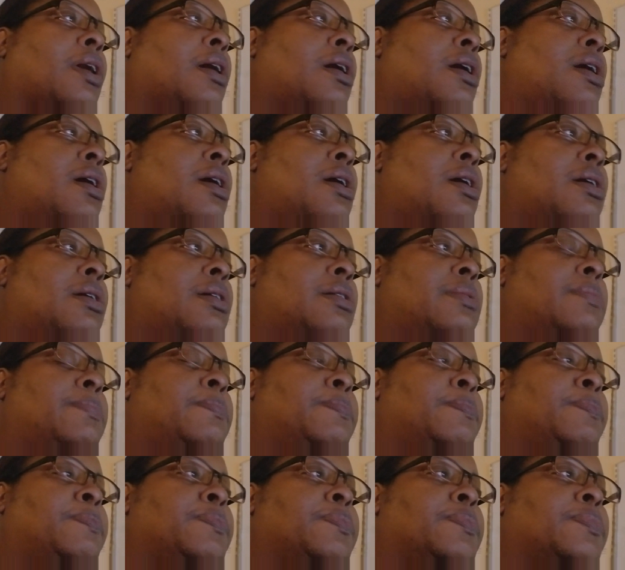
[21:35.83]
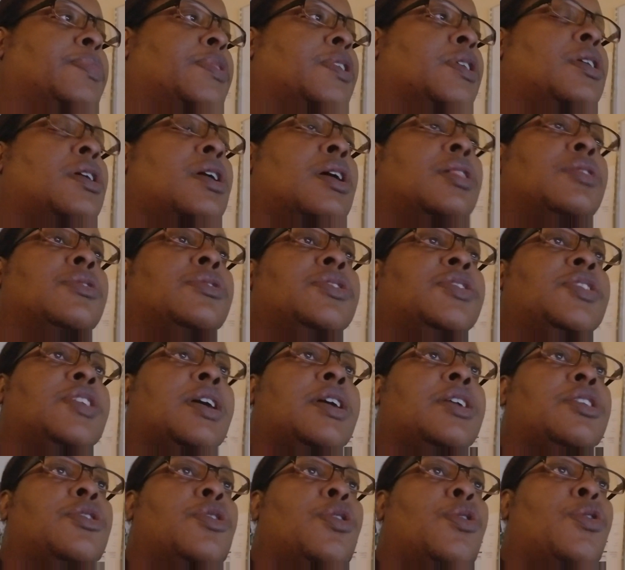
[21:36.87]
Um, the colors
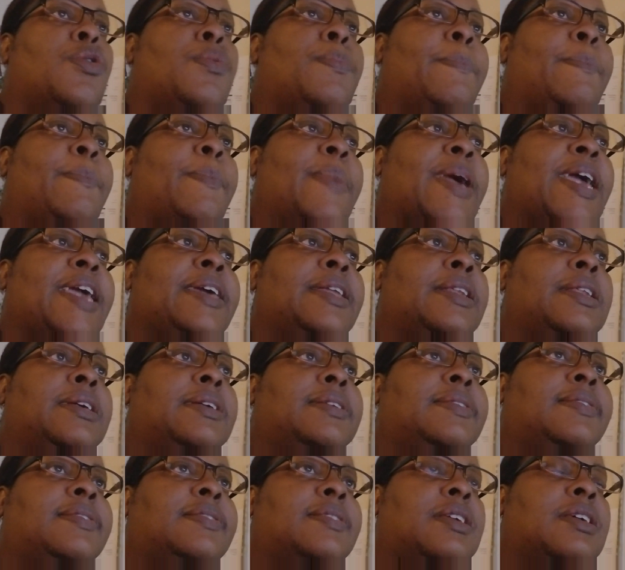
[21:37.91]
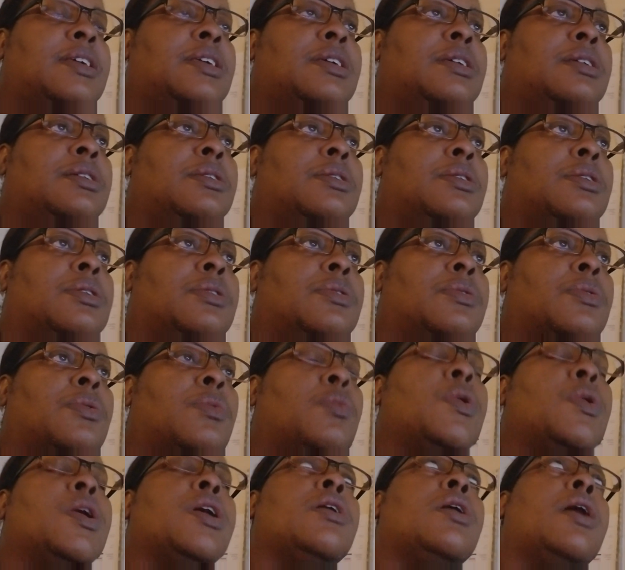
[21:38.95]
that you'll mainly see
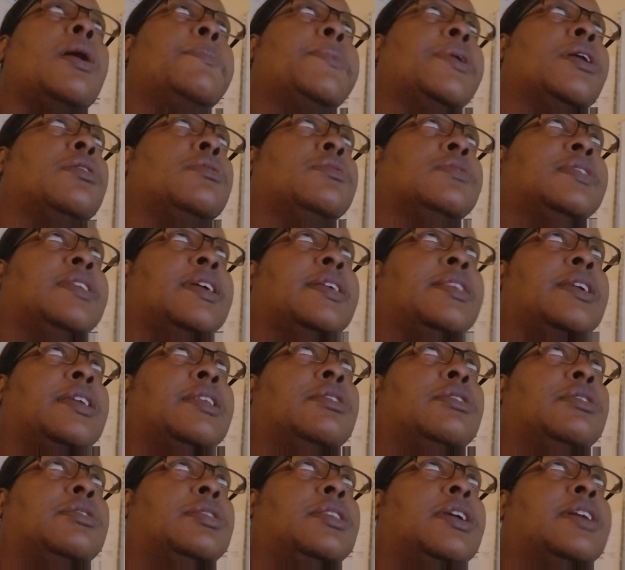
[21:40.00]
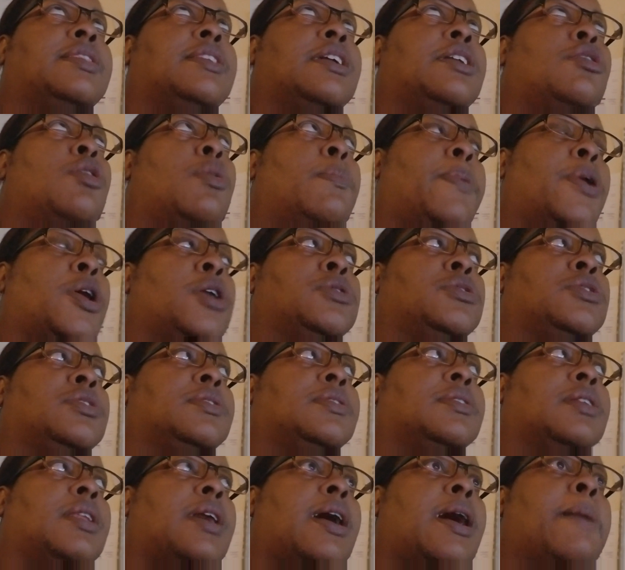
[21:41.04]
well i'm not going to say they that they don't
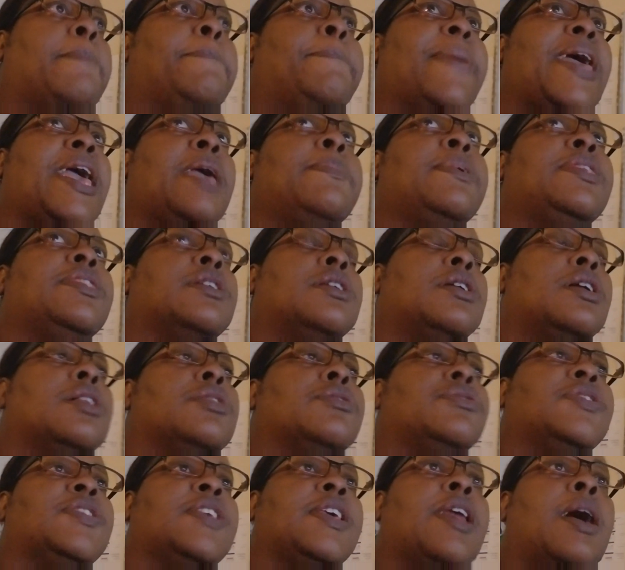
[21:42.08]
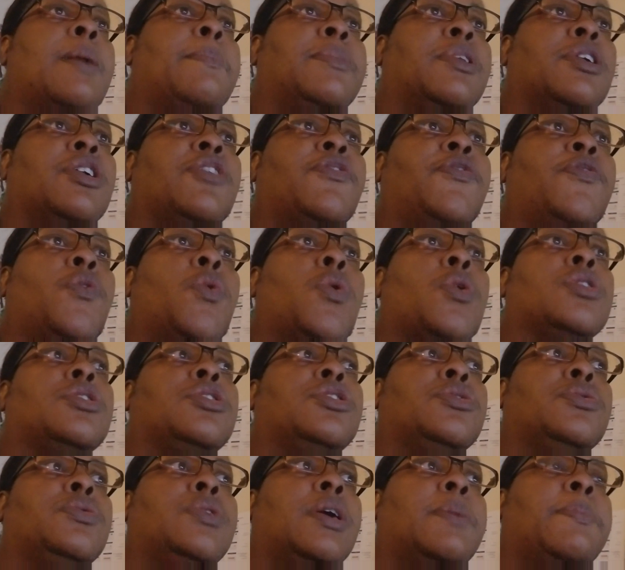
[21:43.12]
purchase a lot maybe the colors that i'm looking for
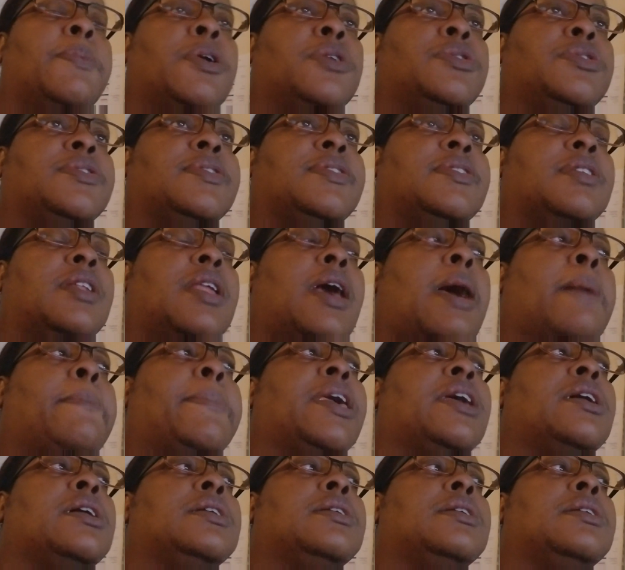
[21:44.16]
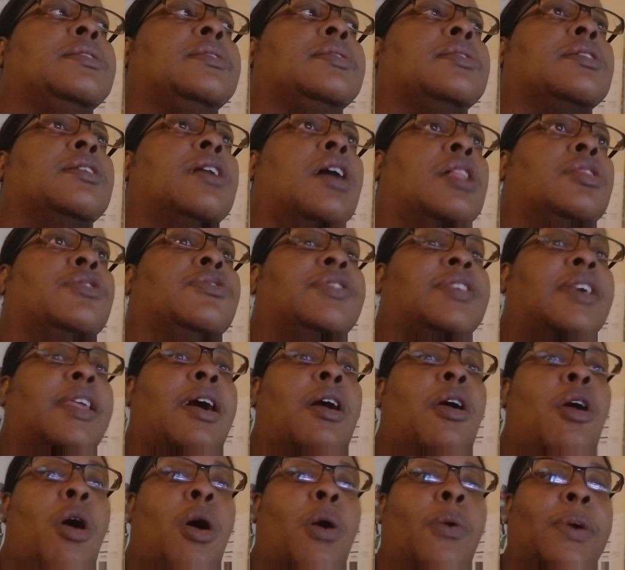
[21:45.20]
do get purchased a lot because the colors that i
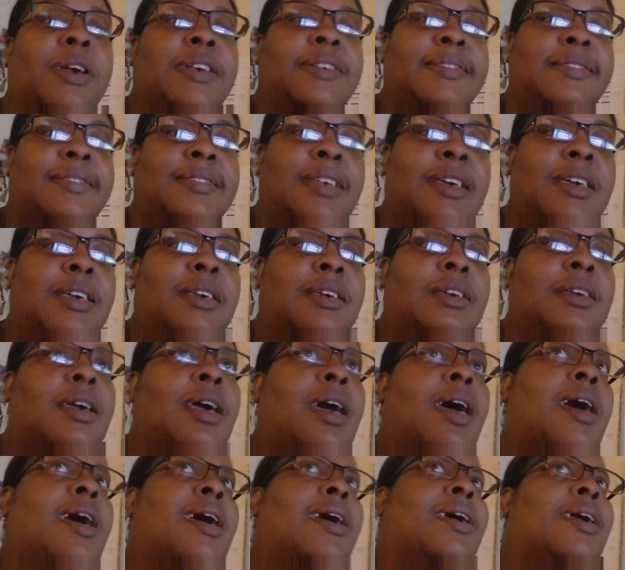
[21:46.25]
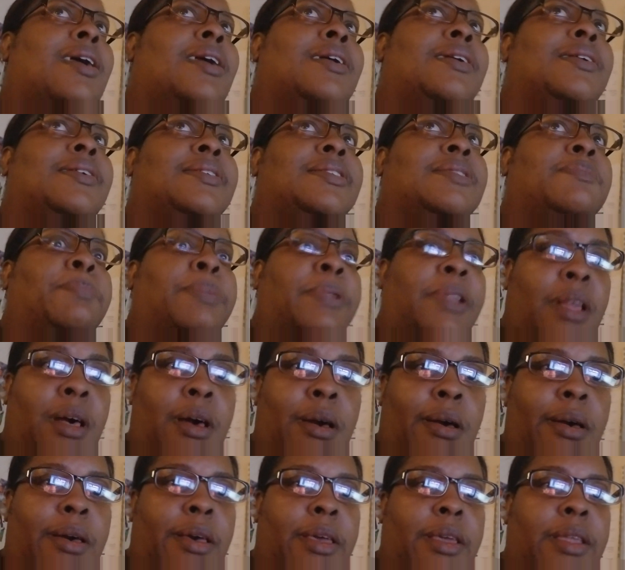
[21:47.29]
always see is
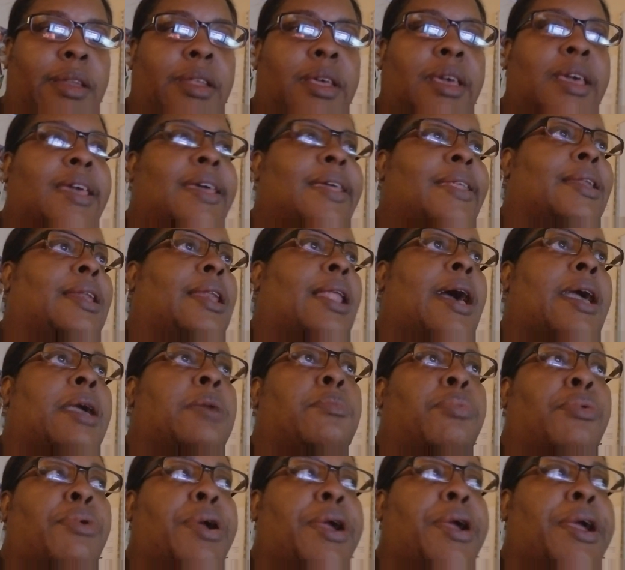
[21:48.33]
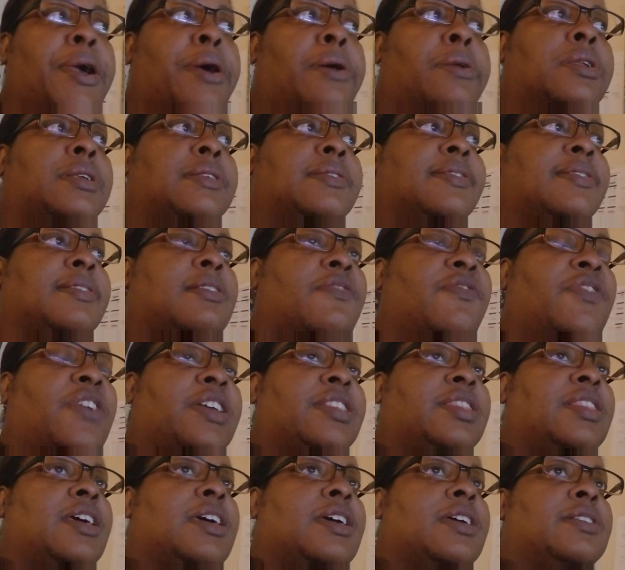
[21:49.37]
blonde and light brown and stuff
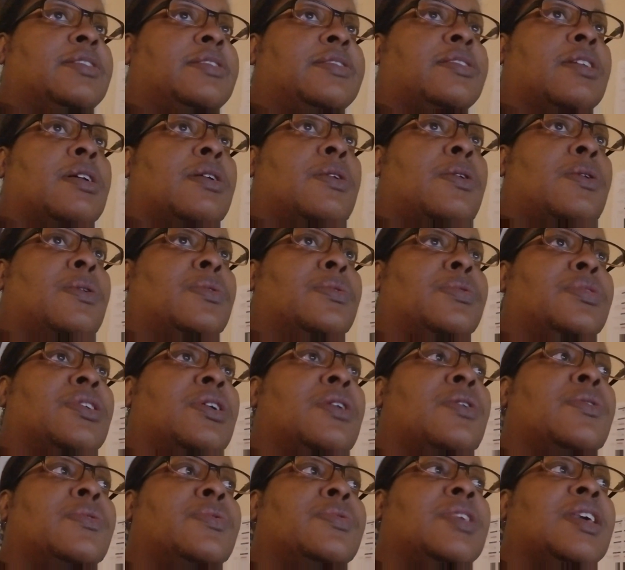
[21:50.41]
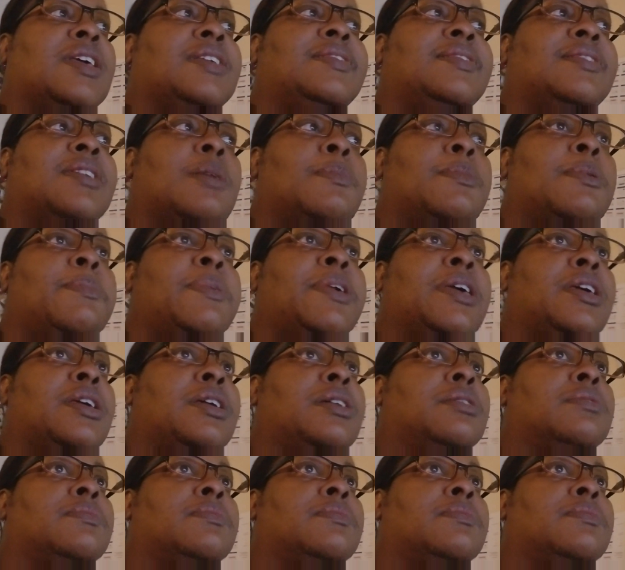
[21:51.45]
like that so though they seem to be